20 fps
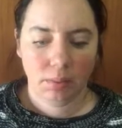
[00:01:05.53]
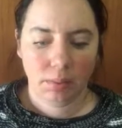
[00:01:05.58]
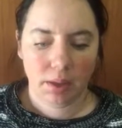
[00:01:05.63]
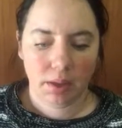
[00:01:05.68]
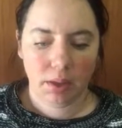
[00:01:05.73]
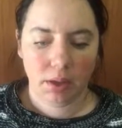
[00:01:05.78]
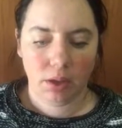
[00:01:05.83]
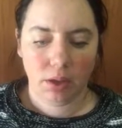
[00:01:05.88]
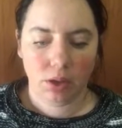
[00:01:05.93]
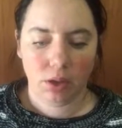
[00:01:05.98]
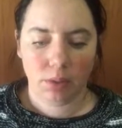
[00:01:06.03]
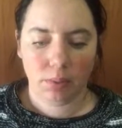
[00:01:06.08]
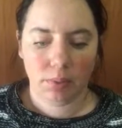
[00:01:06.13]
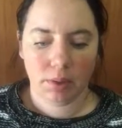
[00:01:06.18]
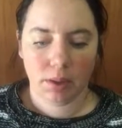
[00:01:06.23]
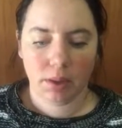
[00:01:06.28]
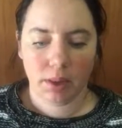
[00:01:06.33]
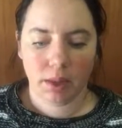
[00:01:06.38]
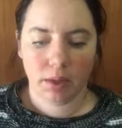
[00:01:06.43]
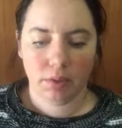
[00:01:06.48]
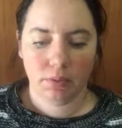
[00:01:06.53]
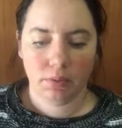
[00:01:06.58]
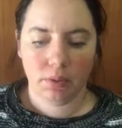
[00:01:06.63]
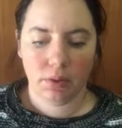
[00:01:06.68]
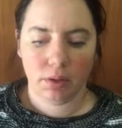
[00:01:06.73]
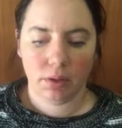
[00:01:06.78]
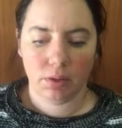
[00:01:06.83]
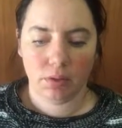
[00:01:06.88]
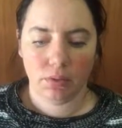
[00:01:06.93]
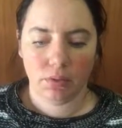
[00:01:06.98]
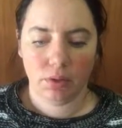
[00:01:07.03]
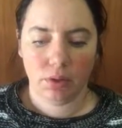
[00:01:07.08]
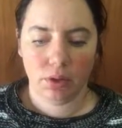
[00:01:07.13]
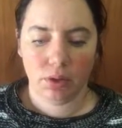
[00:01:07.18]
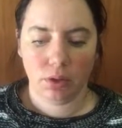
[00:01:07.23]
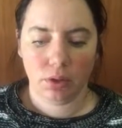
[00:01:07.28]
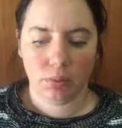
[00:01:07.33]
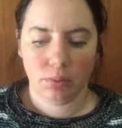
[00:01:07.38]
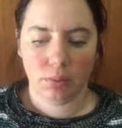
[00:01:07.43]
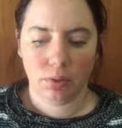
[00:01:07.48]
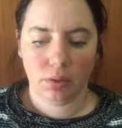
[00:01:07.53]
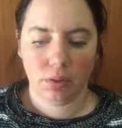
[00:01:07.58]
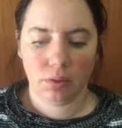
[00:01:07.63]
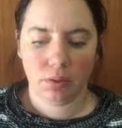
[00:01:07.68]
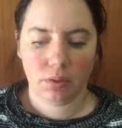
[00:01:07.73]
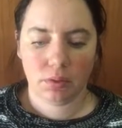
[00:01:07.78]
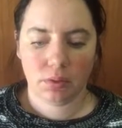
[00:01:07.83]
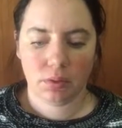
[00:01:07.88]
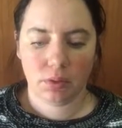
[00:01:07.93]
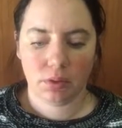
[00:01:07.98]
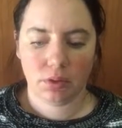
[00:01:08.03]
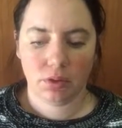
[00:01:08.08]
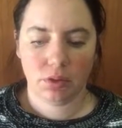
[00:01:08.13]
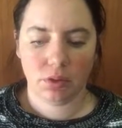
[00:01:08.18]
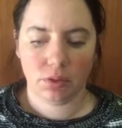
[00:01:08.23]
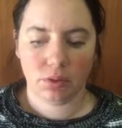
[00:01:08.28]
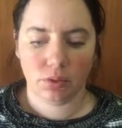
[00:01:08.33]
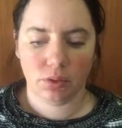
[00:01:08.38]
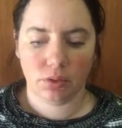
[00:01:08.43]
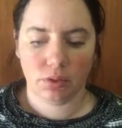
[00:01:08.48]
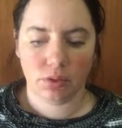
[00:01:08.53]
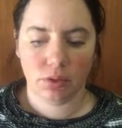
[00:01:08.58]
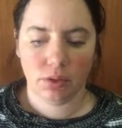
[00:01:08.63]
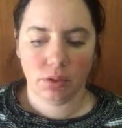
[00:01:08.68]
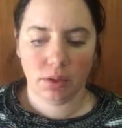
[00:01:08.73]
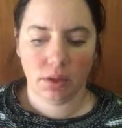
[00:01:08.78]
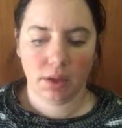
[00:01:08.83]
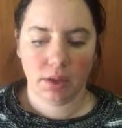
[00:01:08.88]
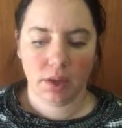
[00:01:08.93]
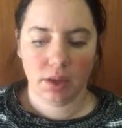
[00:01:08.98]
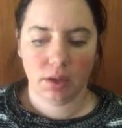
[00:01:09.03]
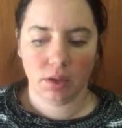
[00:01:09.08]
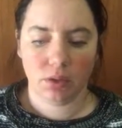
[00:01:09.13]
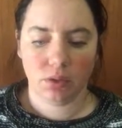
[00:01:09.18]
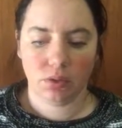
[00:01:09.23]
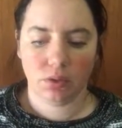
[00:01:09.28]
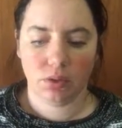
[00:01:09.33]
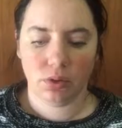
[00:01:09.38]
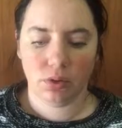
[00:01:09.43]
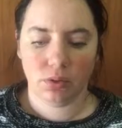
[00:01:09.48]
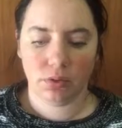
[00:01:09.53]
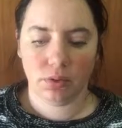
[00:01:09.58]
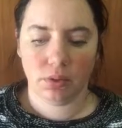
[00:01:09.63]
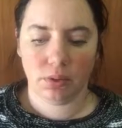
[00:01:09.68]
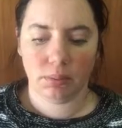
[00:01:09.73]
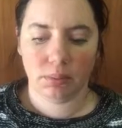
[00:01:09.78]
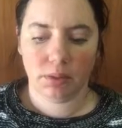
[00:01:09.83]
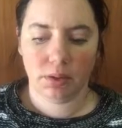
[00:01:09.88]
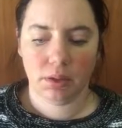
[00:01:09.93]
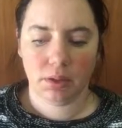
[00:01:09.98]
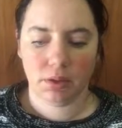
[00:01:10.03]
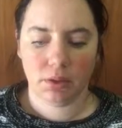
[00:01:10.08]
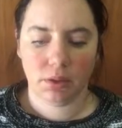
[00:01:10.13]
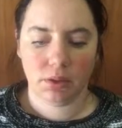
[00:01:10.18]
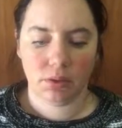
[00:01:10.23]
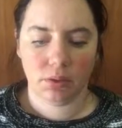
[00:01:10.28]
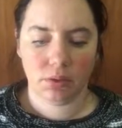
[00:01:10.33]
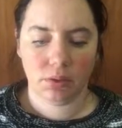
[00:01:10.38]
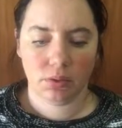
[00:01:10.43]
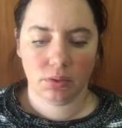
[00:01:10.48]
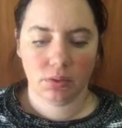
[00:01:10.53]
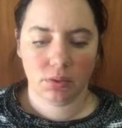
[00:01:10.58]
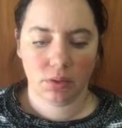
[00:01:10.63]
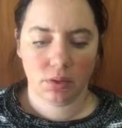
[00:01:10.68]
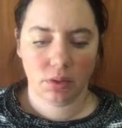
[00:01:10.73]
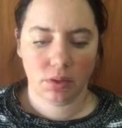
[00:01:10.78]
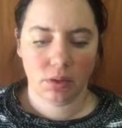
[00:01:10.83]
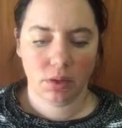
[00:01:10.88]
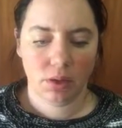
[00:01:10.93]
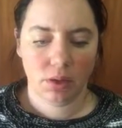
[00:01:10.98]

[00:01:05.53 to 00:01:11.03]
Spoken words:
making human clay figures for humans and children and adults using the materials.